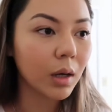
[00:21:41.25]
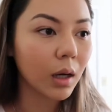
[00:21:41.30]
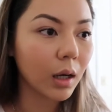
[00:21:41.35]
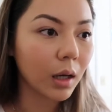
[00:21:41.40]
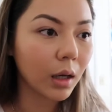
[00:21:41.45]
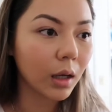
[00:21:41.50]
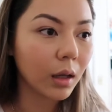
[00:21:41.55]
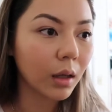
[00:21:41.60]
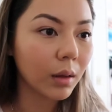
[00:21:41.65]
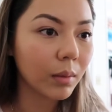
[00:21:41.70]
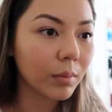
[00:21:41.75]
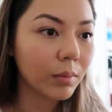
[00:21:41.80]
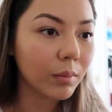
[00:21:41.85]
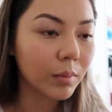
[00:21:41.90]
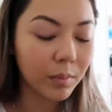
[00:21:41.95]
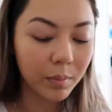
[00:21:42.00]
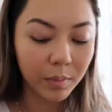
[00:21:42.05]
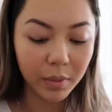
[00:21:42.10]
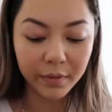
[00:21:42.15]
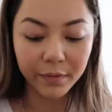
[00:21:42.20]

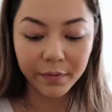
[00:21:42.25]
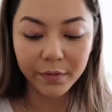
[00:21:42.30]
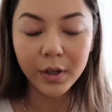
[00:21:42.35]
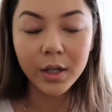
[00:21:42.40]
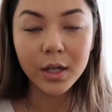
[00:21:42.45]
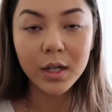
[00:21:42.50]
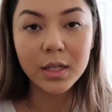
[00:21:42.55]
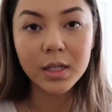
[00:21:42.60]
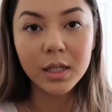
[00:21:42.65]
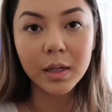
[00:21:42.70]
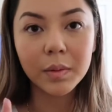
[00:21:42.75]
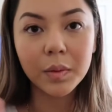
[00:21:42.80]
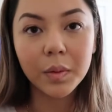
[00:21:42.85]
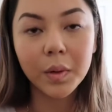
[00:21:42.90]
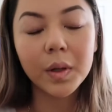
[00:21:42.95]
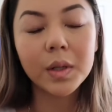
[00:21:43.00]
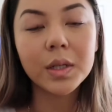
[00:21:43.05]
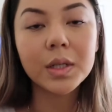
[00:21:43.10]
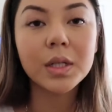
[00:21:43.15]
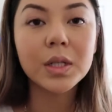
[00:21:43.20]
but first I'm
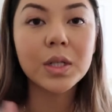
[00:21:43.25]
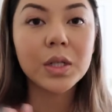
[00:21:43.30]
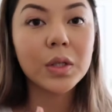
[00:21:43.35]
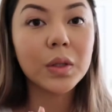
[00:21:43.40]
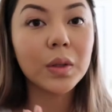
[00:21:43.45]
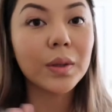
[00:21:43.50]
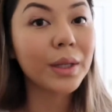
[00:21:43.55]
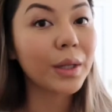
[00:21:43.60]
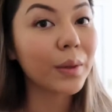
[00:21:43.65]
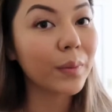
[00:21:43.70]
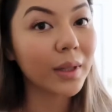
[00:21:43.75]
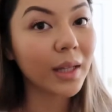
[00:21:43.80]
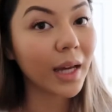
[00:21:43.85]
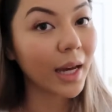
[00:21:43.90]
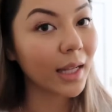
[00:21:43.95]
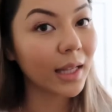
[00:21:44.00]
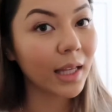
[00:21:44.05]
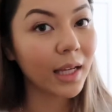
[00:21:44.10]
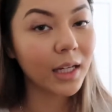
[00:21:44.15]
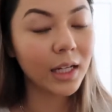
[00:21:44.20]
going to do liquid
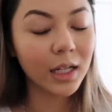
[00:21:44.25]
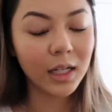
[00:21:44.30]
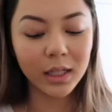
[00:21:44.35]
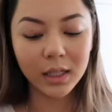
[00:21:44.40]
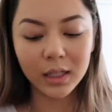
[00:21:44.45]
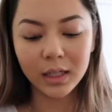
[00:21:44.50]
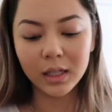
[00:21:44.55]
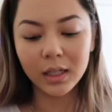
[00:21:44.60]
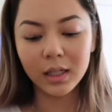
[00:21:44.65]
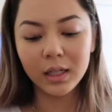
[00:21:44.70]
eyeliner.